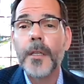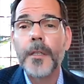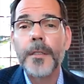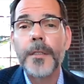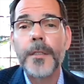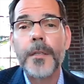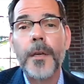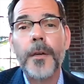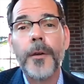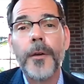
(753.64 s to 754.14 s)

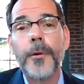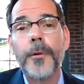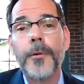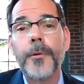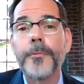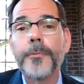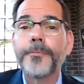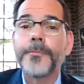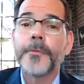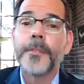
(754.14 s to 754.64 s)

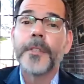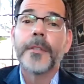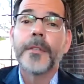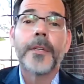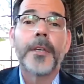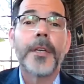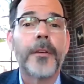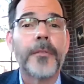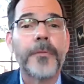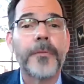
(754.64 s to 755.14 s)
So
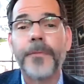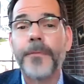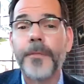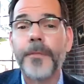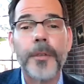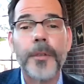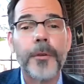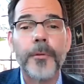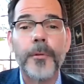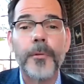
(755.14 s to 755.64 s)
if
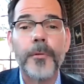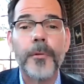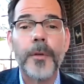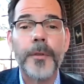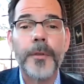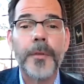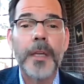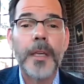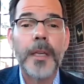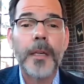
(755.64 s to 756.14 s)

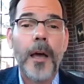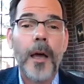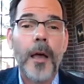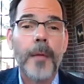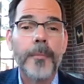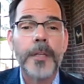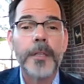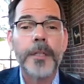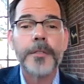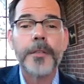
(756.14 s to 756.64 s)
you think
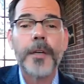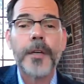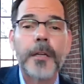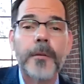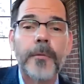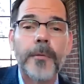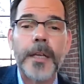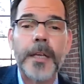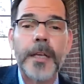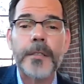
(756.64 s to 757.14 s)
I'm going to try
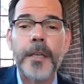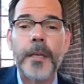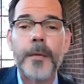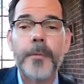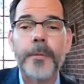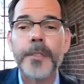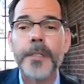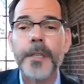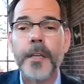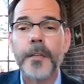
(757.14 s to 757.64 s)
to raise
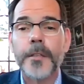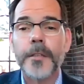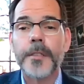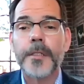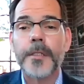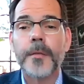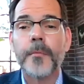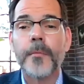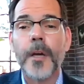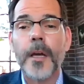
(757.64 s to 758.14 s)
labor
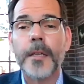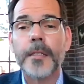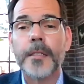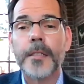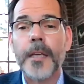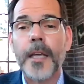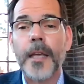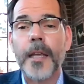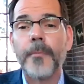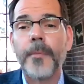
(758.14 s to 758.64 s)
standards in my
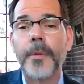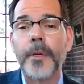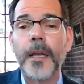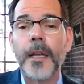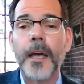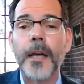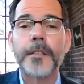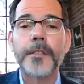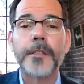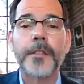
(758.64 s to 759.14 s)
state, but
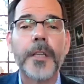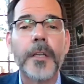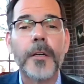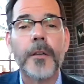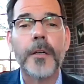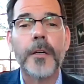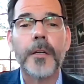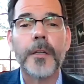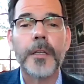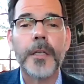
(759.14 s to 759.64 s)
actually
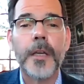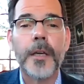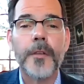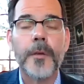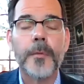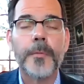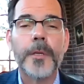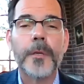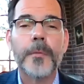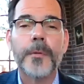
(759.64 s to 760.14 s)
all the
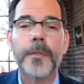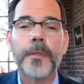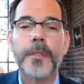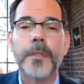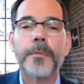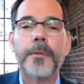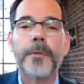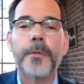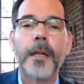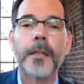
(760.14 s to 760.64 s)
other people
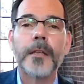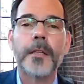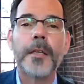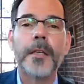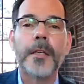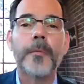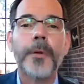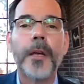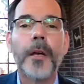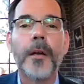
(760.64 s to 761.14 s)
supplying
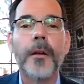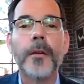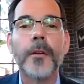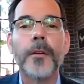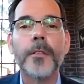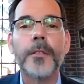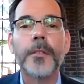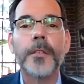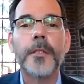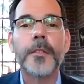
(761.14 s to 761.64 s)
me
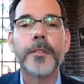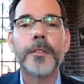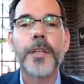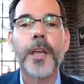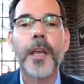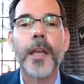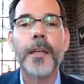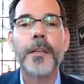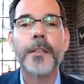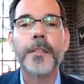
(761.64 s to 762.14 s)
apparel
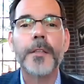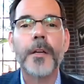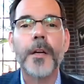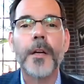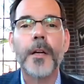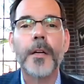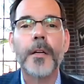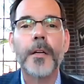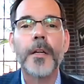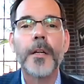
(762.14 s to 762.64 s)
chains
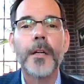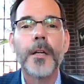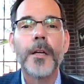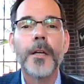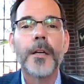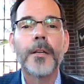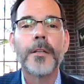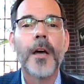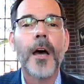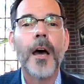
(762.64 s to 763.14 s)
are
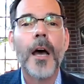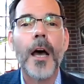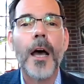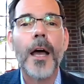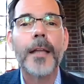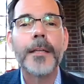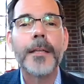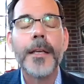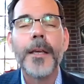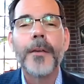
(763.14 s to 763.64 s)

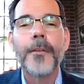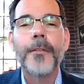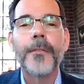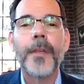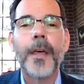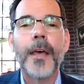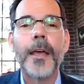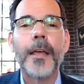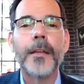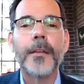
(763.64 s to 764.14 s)
not,
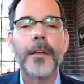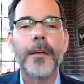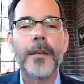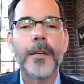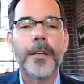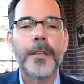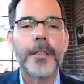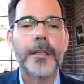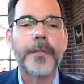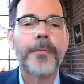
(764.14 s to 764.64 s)
then
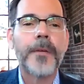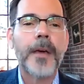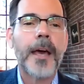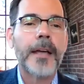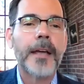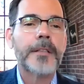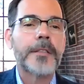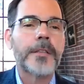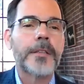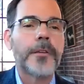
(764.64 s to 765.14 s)
in
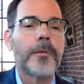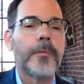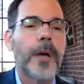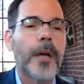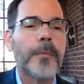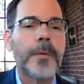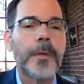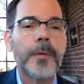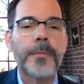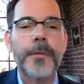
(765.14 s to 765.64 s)
effect, you
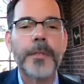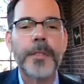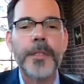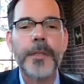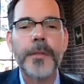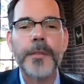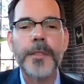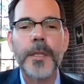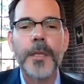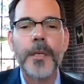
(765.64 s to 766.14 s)
might be
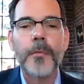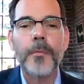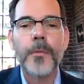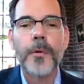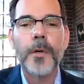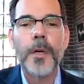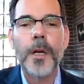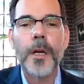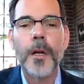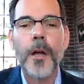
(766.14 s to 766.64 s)
producing
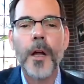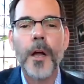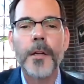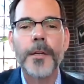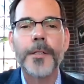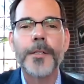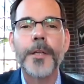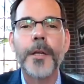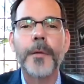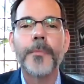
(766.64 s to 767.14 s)
more
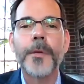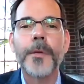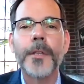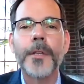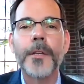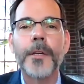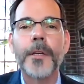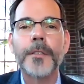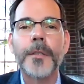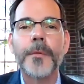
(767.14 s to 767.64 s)
hardship in
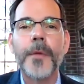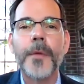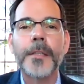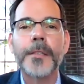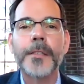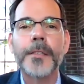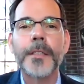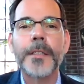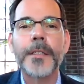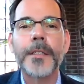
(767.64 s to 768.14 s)
your
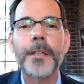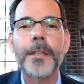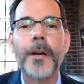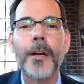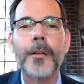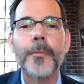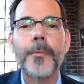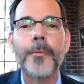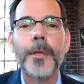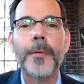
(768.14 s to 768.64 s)
domestic
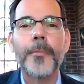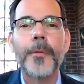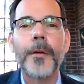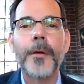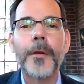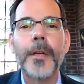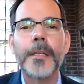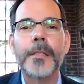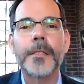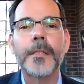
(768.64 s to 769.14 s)
economy by
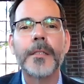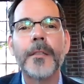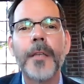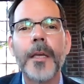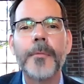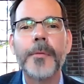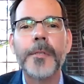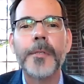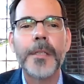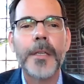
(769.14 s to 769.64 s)
raising
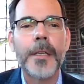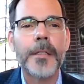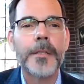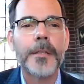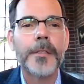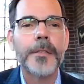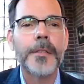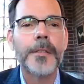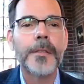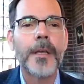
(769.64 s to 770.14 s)
labor
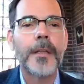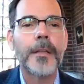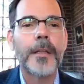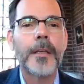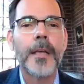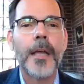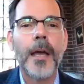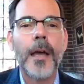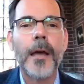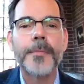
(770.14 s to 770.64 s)
standards than
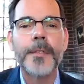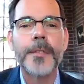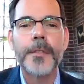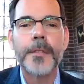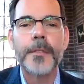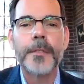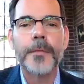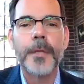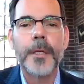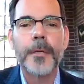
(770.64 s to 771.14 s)
the
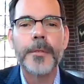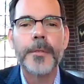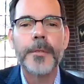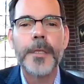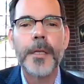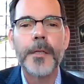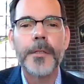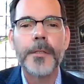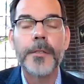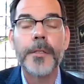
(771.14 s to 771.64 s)
absence of labor
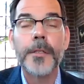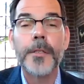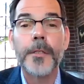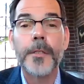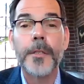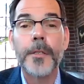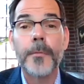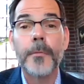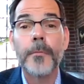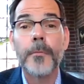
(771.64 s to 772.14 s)
standards
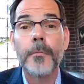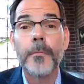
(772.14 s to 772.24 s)
could